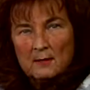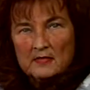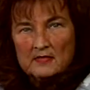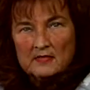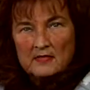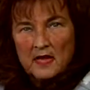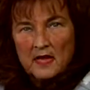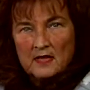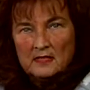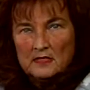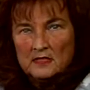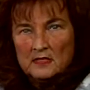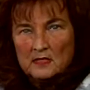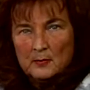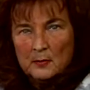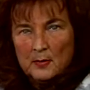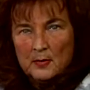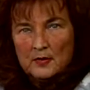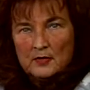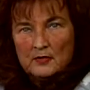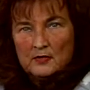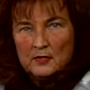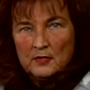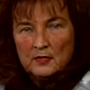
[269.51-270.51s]
besides
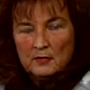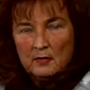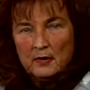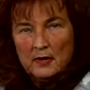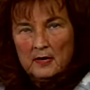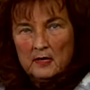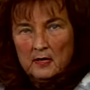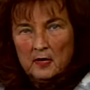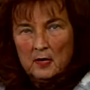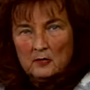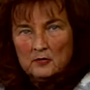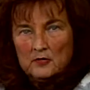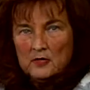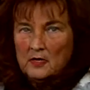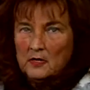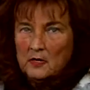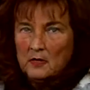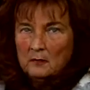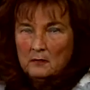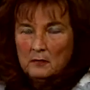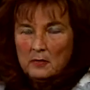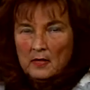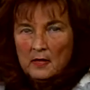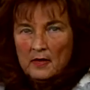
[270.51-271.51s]
experiencing great coaching
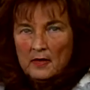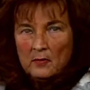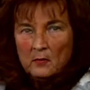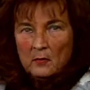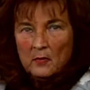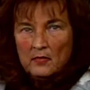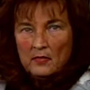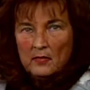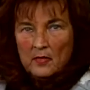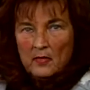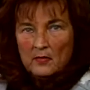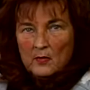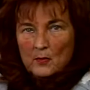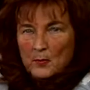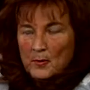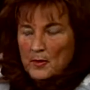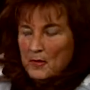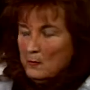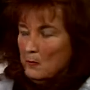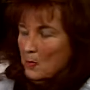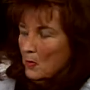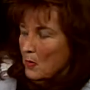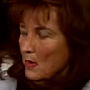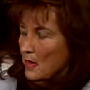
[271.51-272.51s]
and playing with other
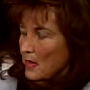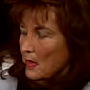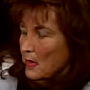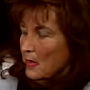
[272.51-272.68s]
people?